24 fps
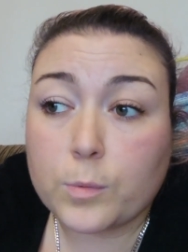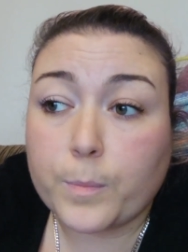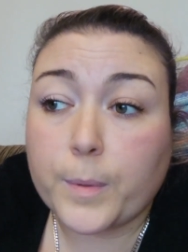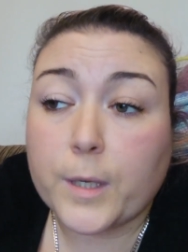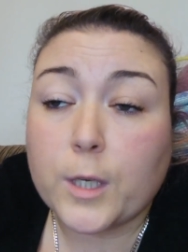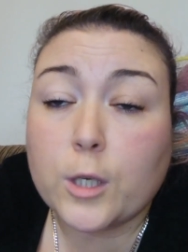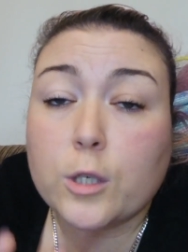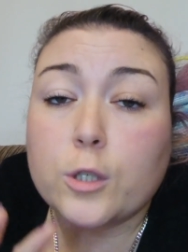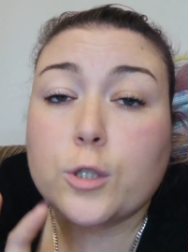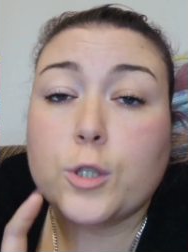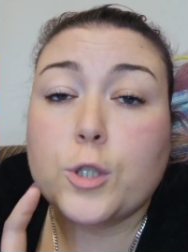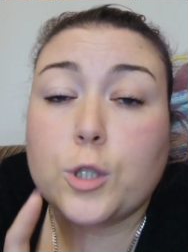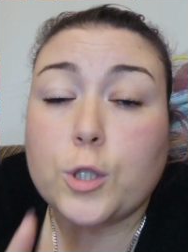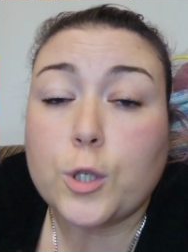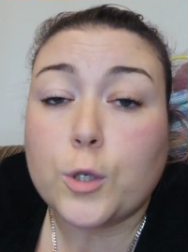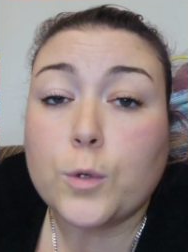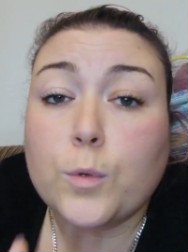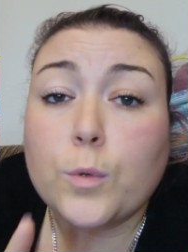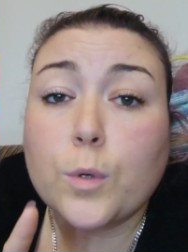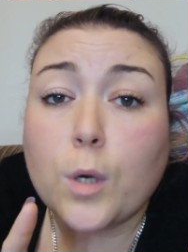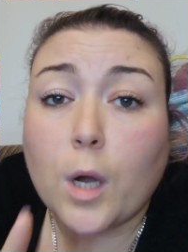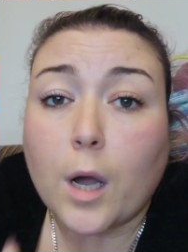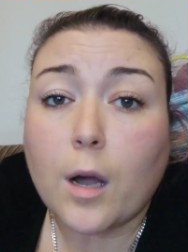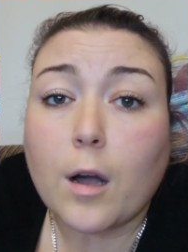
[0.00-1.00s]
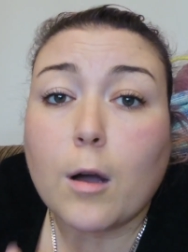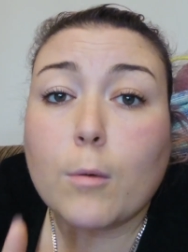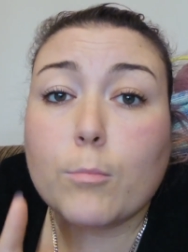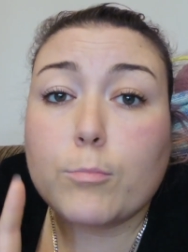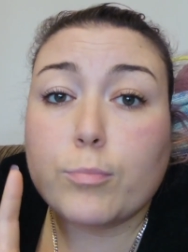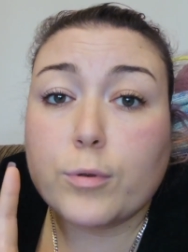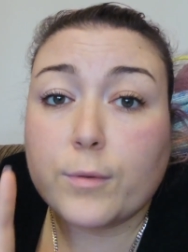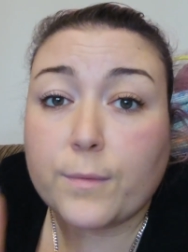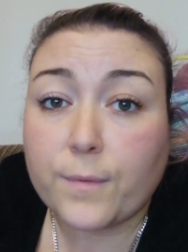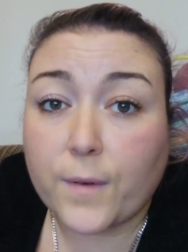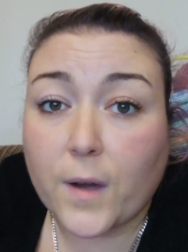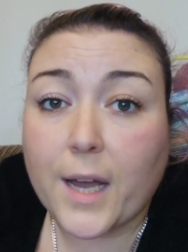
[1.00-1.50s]
because you can't
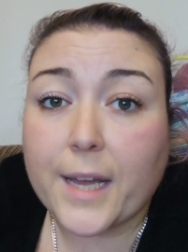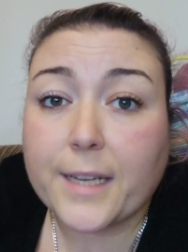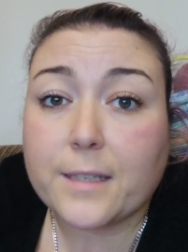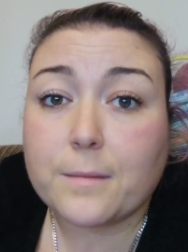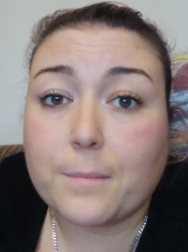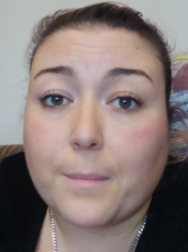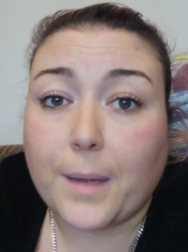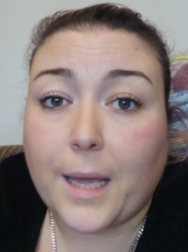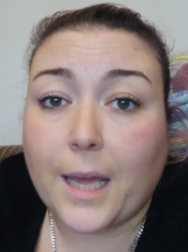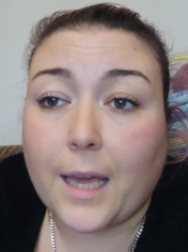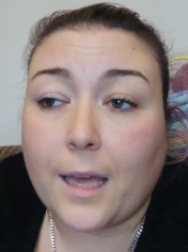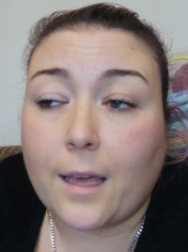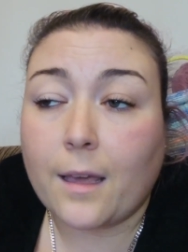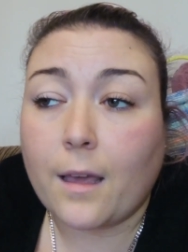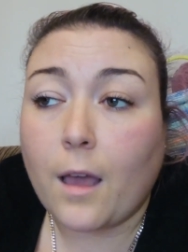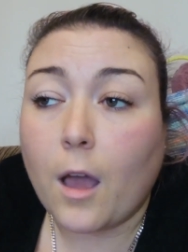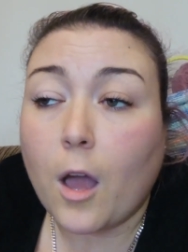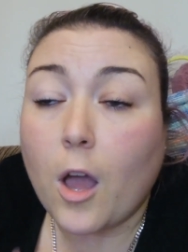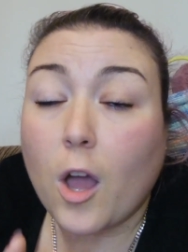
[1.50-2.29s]
provide me